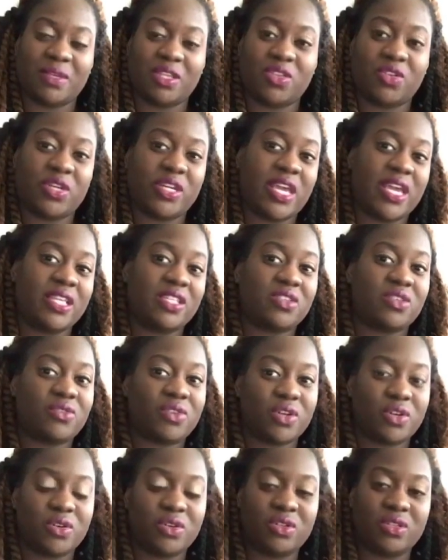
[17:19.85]
me 3 days in a
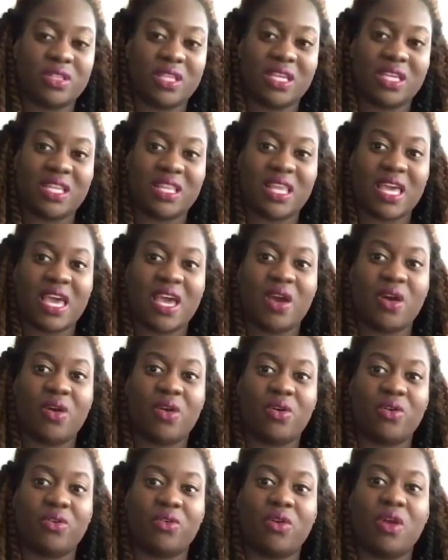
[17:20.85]
row thinking that,
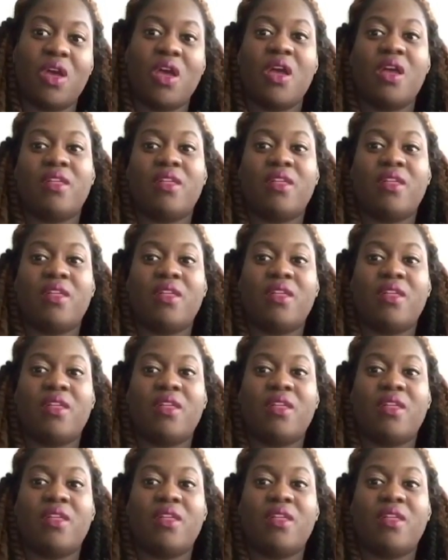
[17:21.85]
oh,